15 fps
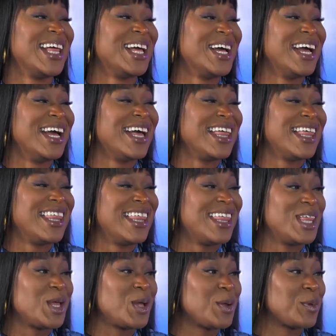So your
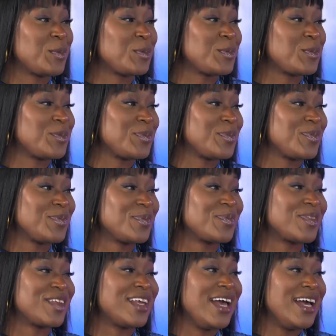top, you gave us your top
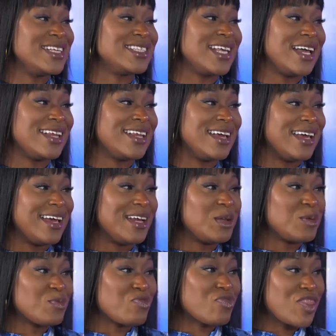three playlists, yes, right? I
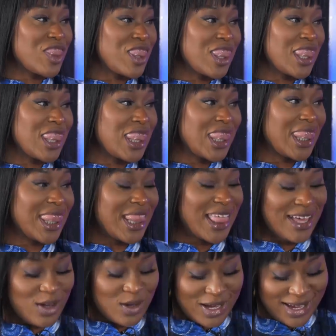did. Let's do the first
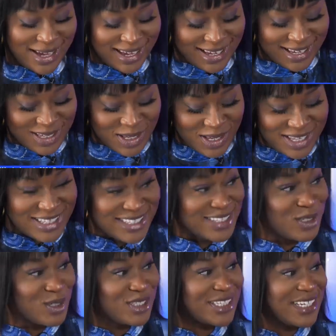one. Okay.
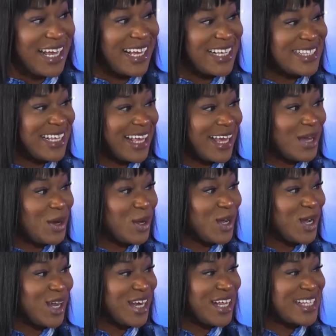So should I say it? Or
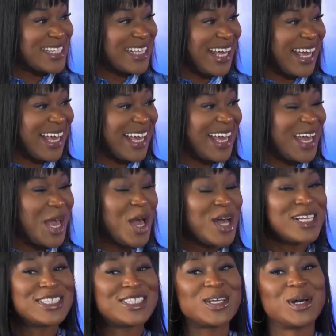yes, you please say? say it.
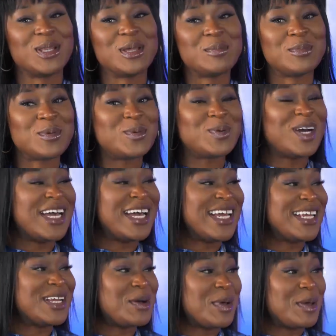So number
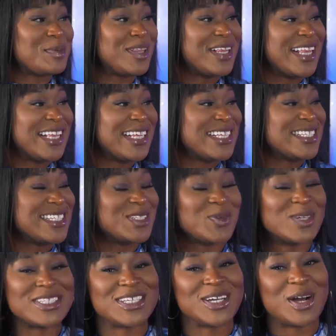one on my playlist is
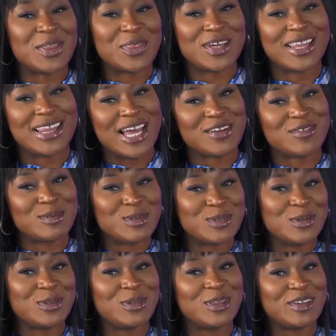Kwesi Arthur, Live from
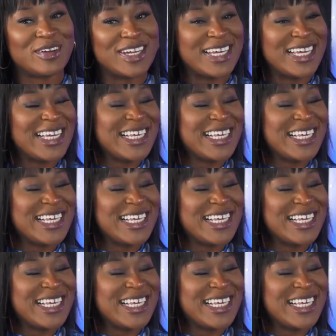Two Three Three.